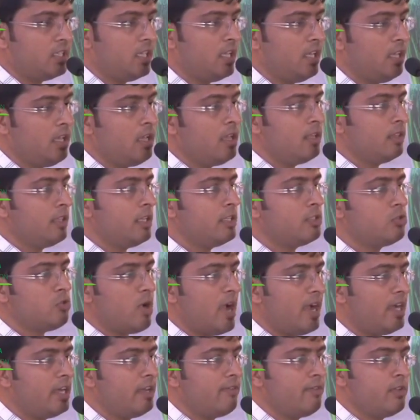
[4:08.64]
Vradhi
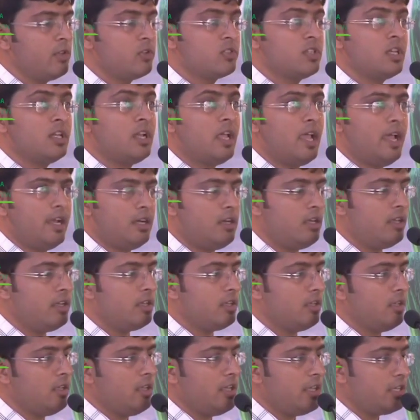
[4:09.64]
in joint fusion
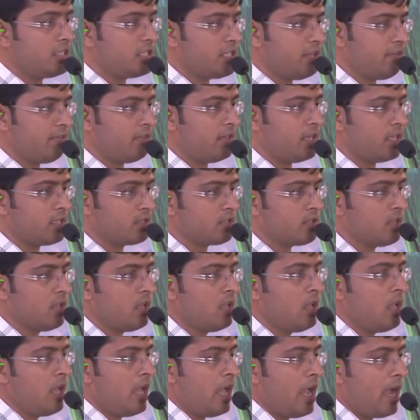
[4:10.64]
and stiffness,
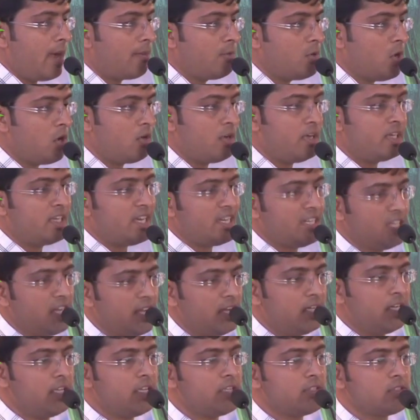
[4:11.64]
abnormal
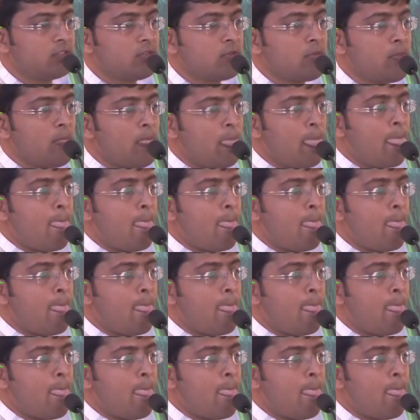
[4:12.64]
tenderness,